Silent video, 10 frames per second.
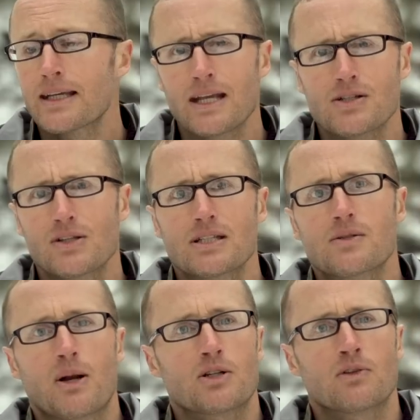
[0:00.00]
Occasionally
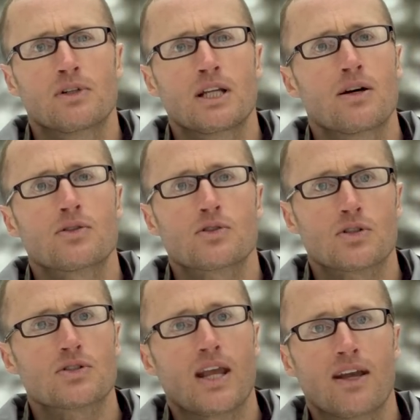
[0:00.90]
special videos
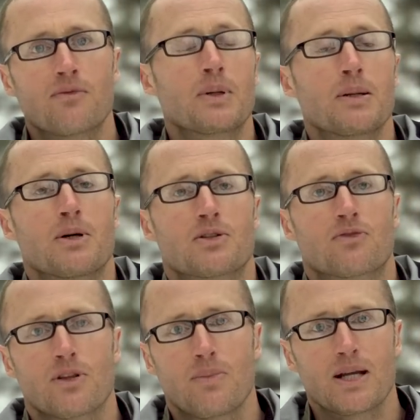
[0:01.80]
just saved pretty much
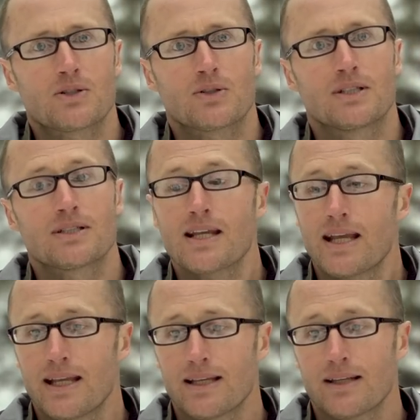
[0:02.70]
for the patrons,
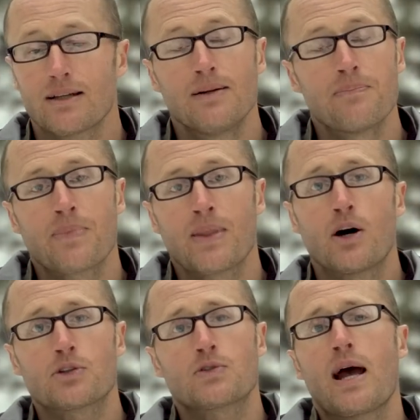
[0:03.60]
and
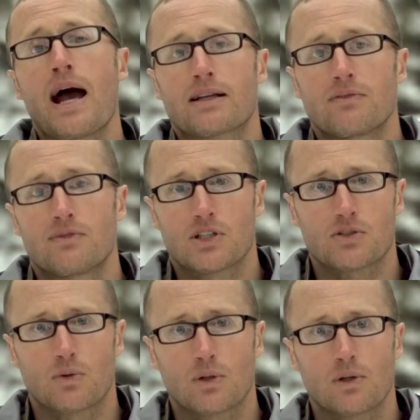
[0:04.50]
also active
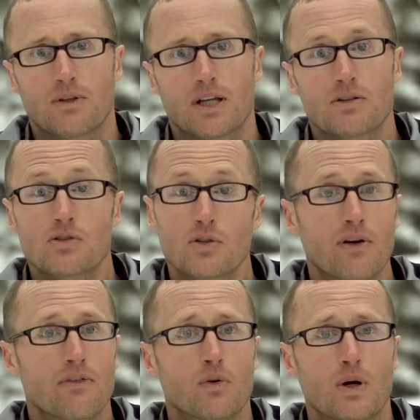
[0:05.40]
Discord over there. So if
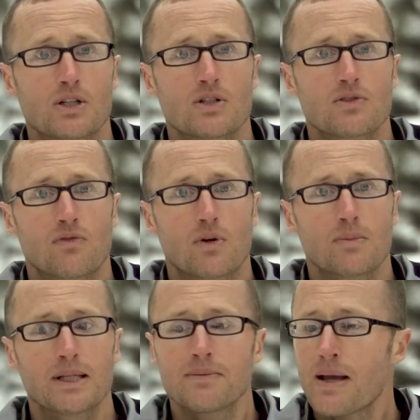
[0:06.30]
you have questions
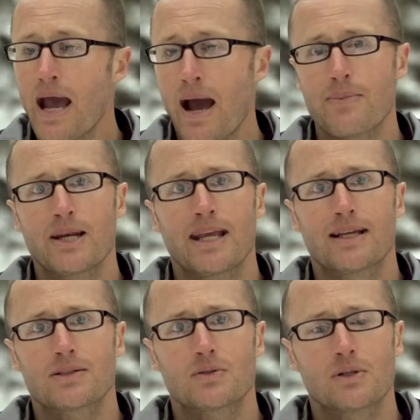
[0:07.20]
for me, happy to
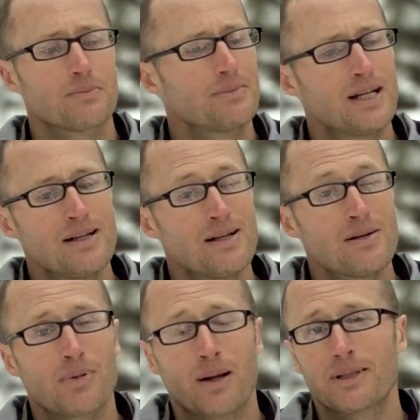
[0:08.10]
answer them.
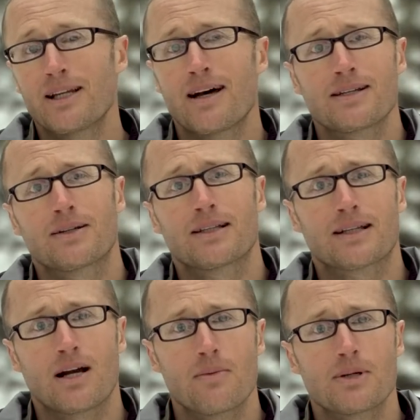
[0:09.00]
Probably not down in
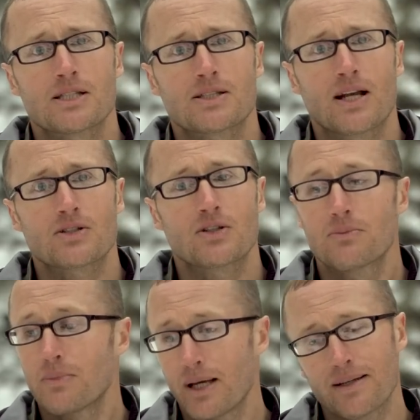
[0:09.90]
the comments
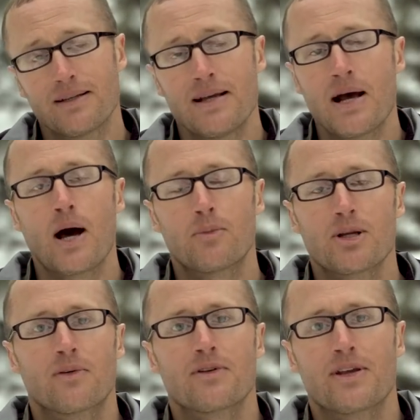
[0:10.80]
section, but I'll
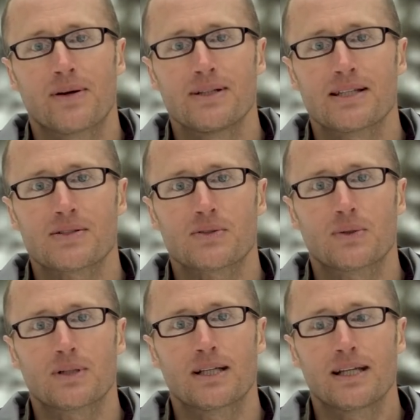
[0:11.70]
be over there on
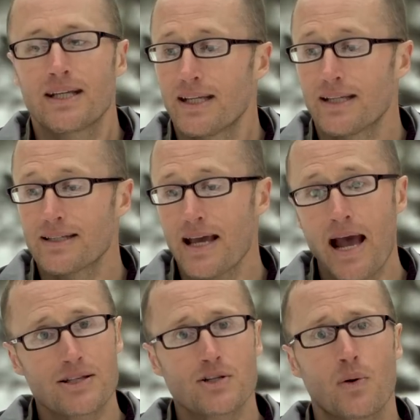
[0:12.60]
Discord. And
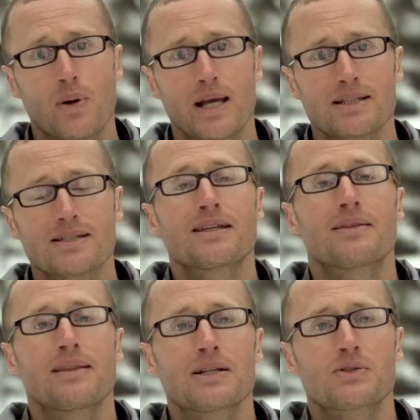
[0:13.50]
as always,
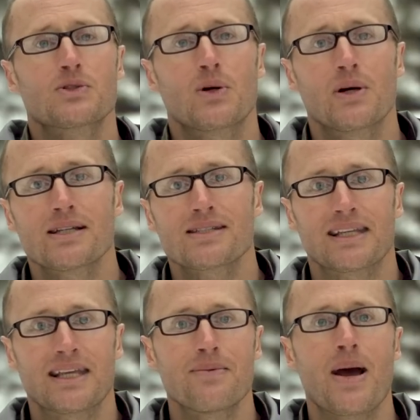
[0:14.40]
thanks for joining
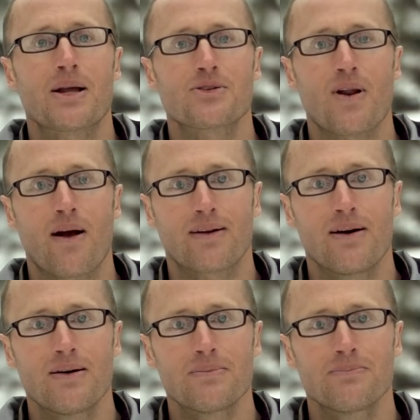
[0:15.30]
us at
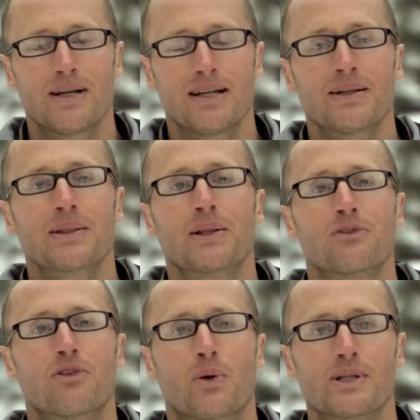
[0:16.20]
kitbadger.com.
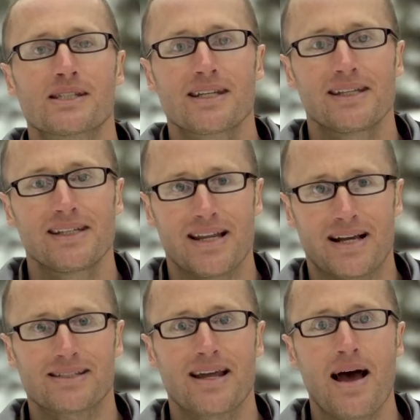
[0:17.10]
Look forward to seeing you
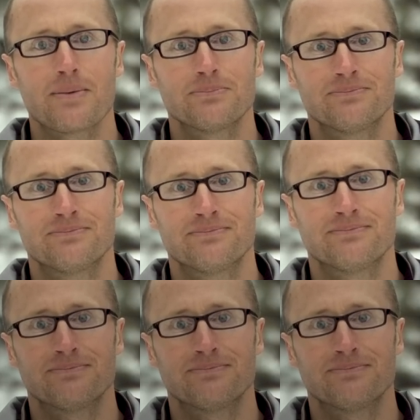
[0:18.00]
next time.